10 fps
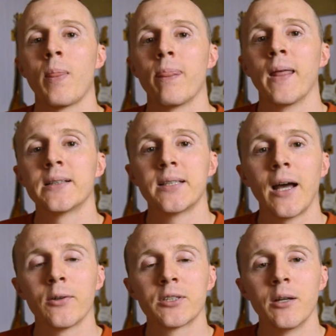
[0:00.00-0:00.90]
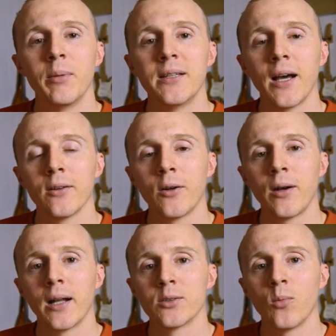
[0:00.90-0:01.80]
That sound is going to be
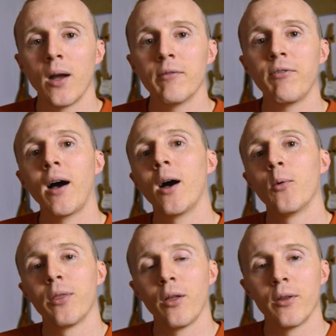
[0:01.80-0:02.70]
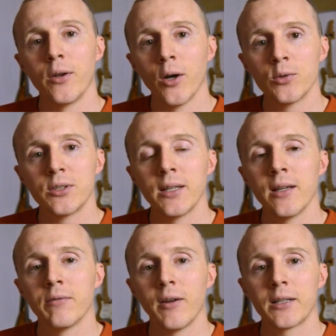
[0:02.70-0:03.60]
downloaded as a WAV file with all the notes and
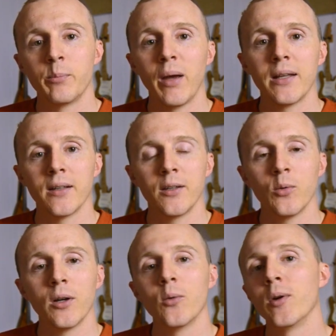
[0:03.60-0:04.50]
the effects baked into it.